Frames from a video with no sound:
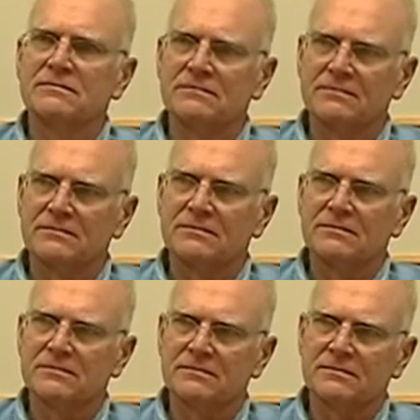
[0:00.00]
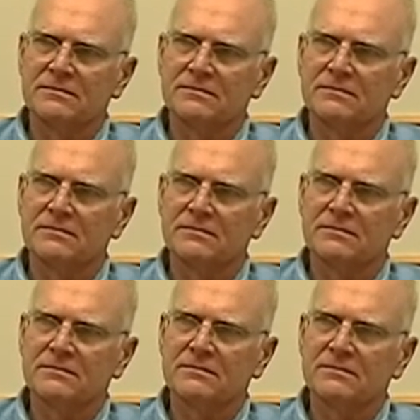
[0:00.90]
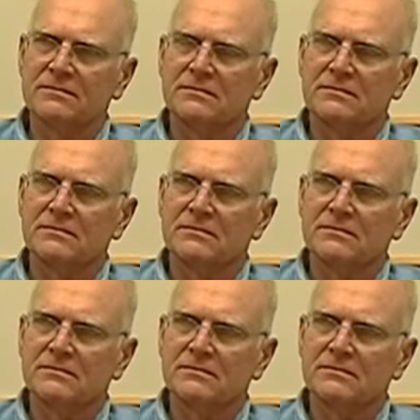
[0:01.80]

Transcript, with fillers: And where did you serve?